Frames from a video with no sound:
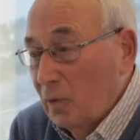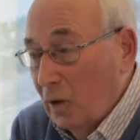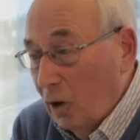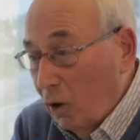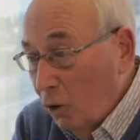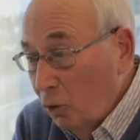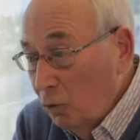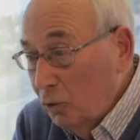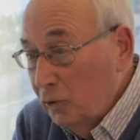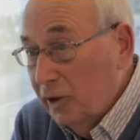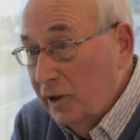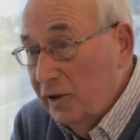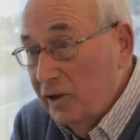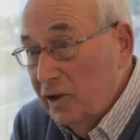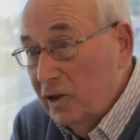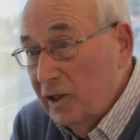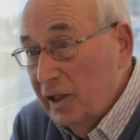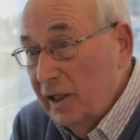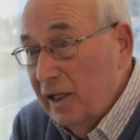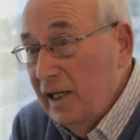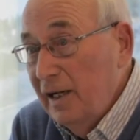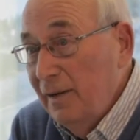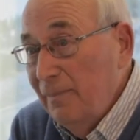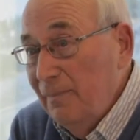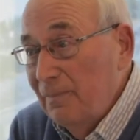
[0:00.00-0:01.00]
Close to the
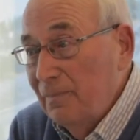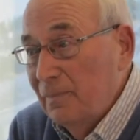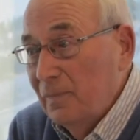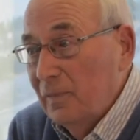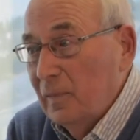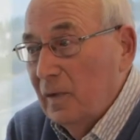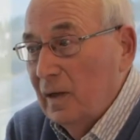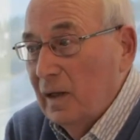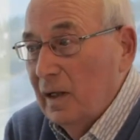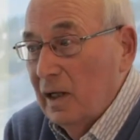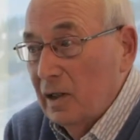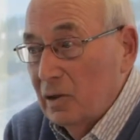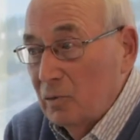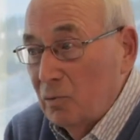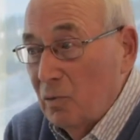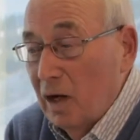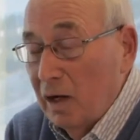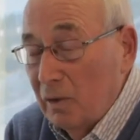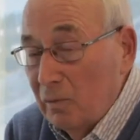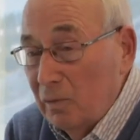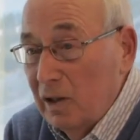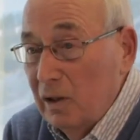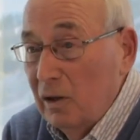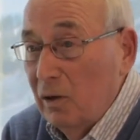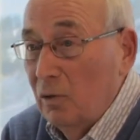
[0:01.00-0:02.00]
city is why
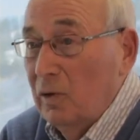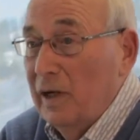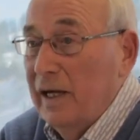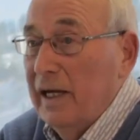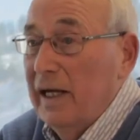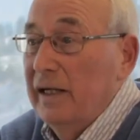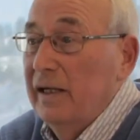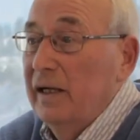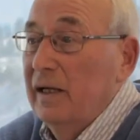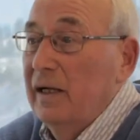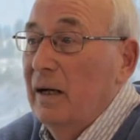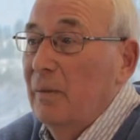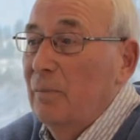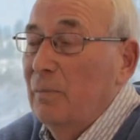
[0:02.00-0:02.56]
we located